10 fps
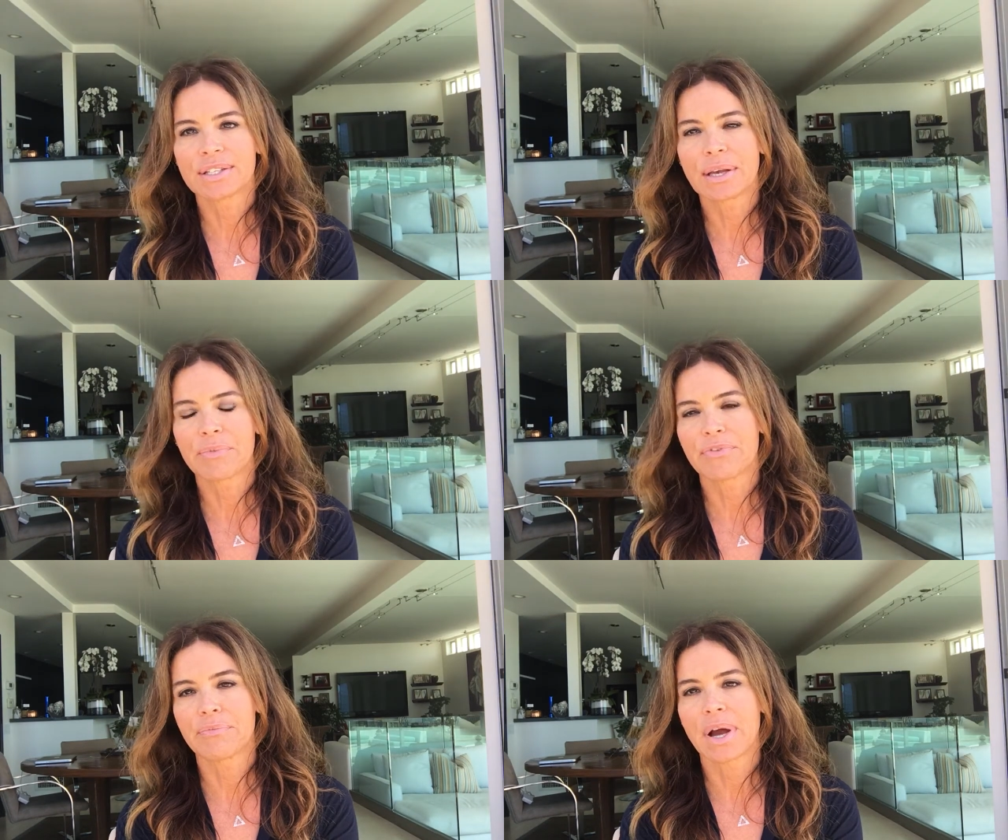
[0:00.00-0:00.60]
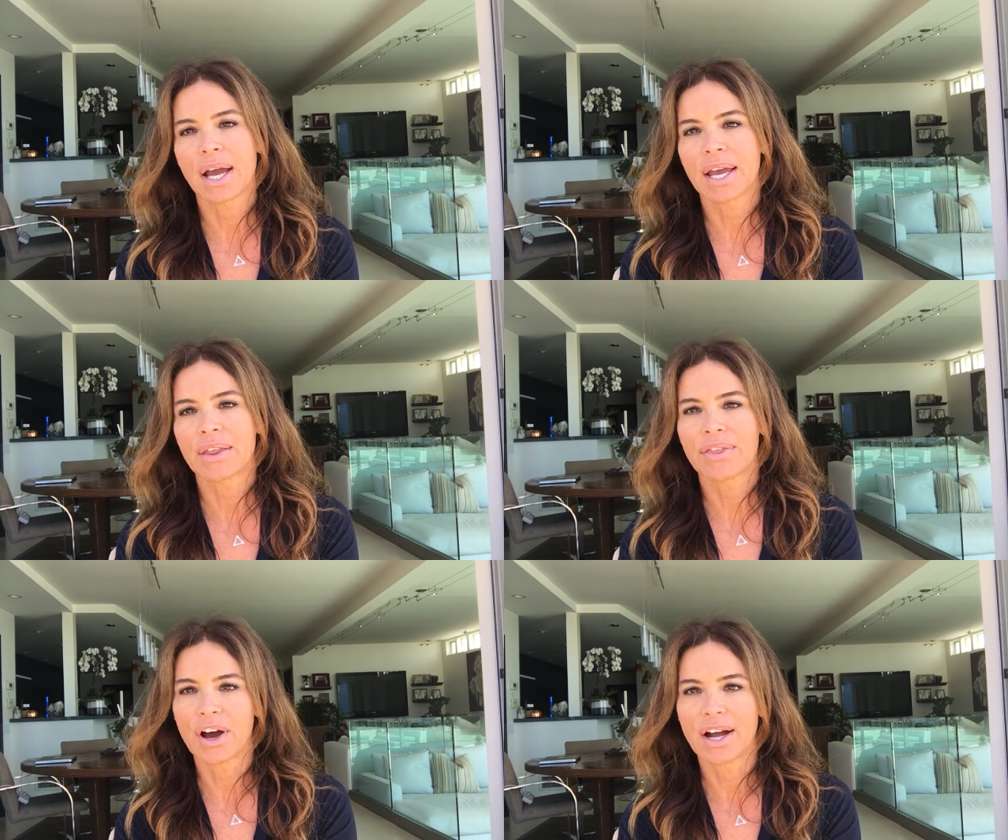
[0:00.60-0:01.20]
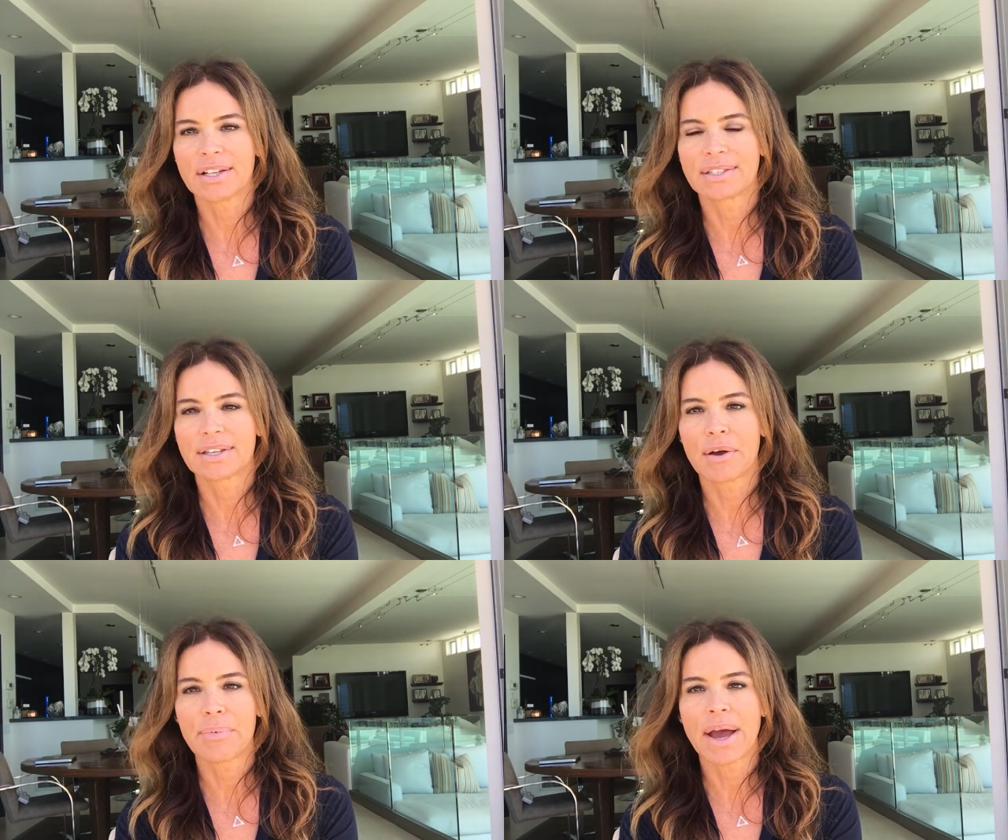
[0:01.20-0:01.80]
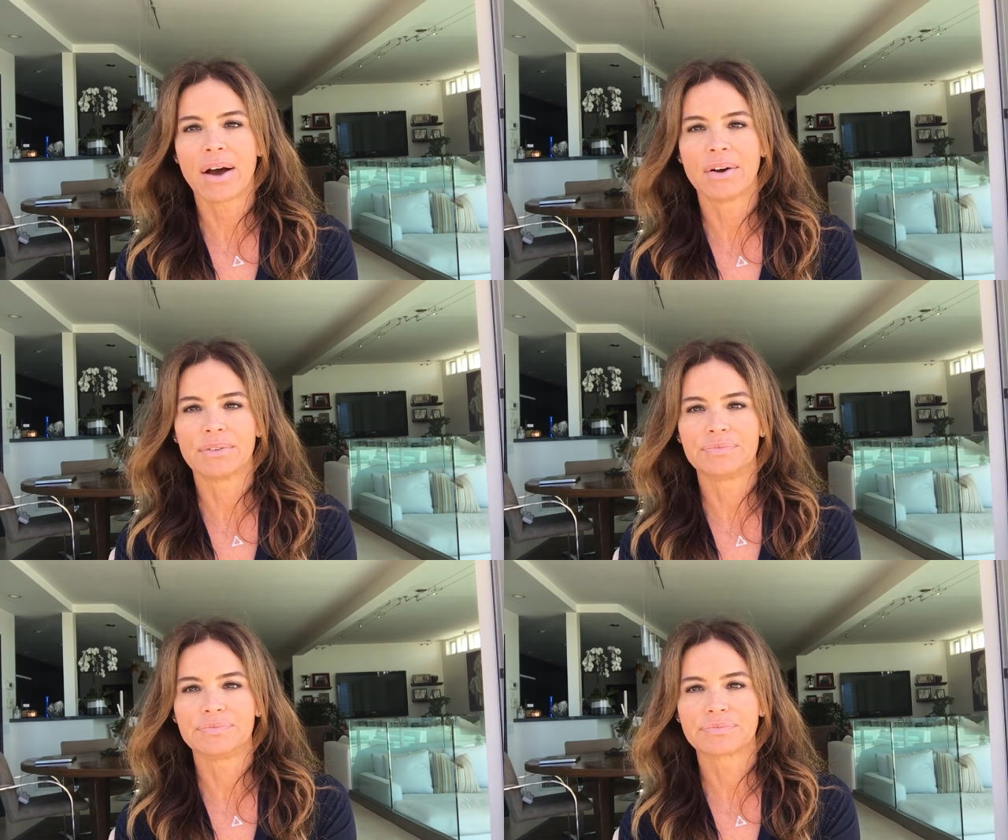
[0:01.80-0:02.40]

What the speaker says: some of my thoughts about